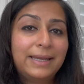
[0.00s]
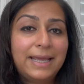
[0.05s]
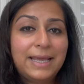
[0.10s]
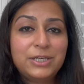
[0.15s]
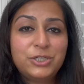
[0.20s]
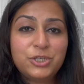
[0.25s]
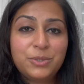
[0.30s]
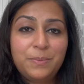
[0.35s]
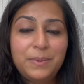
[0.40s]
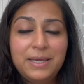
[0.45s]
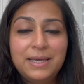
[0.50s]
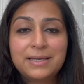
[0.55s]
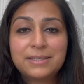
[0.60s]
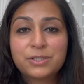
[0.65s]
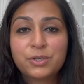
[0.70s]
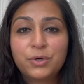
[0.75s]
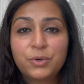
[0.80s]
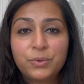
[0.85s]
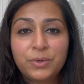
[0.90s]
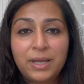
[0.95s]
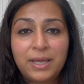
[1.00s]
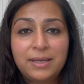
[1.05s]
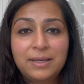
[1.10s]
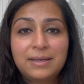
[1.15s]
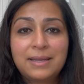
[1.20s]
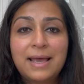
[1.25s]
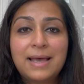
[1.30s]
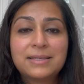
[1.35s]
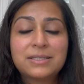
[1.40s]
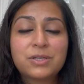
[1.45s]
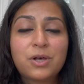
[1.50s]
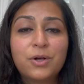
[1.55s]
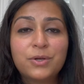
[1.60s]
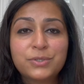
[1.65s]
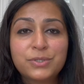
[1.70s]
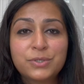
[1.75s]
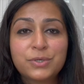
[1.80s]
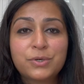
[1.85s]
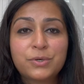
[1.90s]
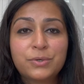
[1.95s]
H-E-B has created has
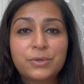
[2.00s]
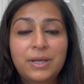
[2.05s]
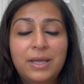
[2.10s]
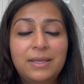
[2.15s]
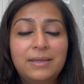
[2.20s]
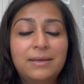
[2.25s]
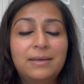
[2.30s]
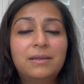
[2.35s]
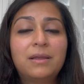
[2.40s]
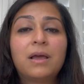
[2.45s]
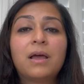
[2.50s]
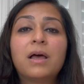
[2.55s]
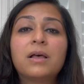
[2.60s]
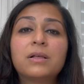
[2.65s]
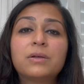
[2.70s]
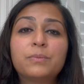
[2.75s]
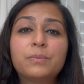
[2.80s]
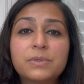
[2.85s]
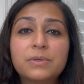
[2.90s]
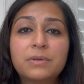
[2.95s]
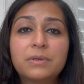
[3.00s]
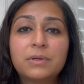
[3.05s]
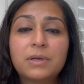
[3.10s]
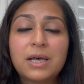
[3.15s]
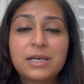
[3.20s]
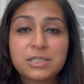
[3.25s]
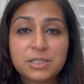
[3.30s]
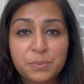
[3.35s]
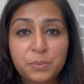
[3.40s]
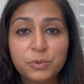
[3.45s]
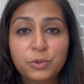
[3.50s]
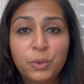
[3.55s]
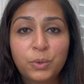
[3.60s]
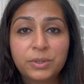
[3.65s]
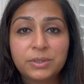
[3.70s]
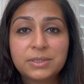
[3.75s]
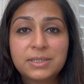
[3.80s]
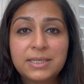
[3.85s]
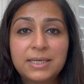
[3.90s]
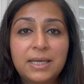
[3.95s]
also created customer
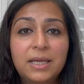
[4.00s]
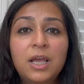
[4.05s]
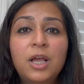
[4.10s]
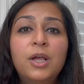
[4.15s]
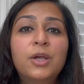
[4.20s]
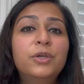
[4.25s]
loyalty.